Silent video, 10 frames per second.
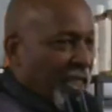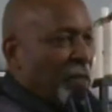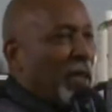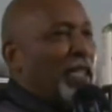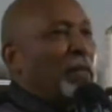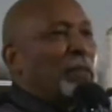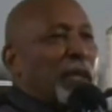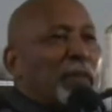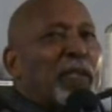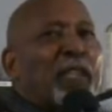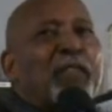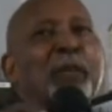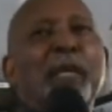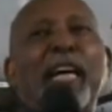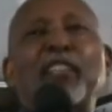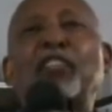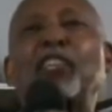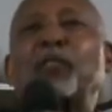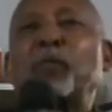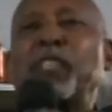But the people of the black
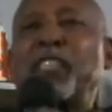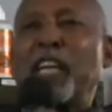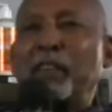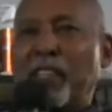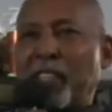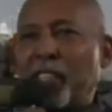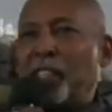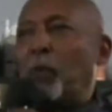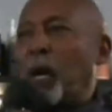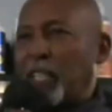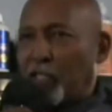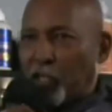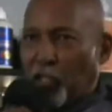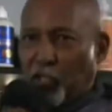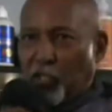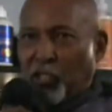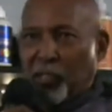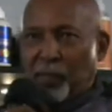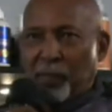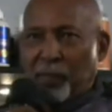church was never the white church.
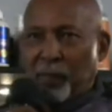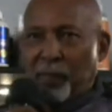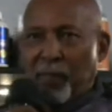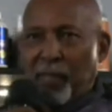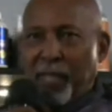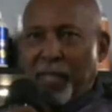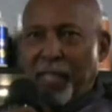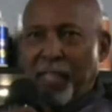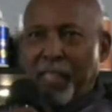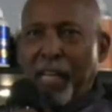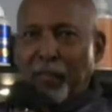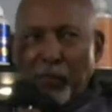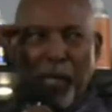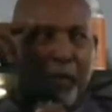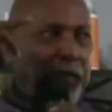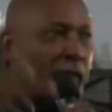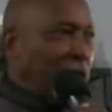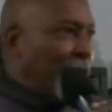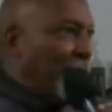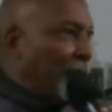That's what I
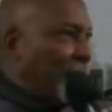figured out.